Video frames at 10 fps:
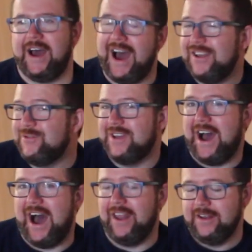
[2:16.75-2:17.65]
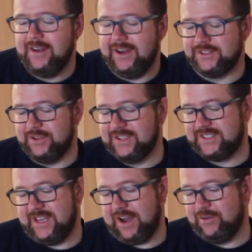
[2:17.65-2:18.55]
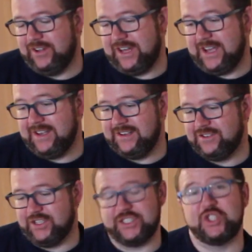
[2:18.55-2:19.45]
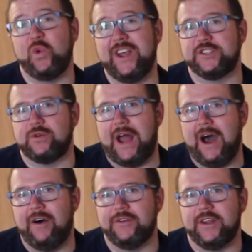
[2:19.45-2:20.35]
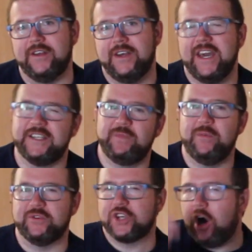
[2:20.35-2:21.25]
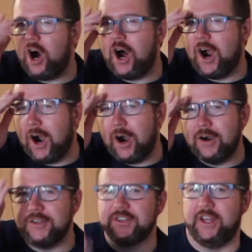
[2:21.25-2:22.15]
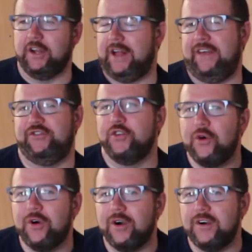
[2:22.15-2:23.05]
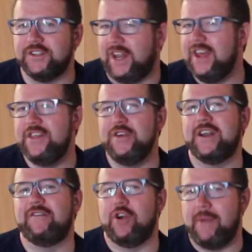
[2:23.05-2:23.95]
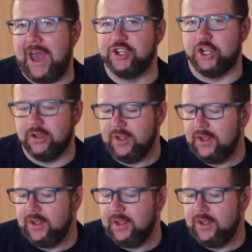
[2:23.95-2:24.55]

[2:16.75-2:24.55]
I do not. And so this thing really just swings around and hits people's cars and glass doors and anything you could ever imagine.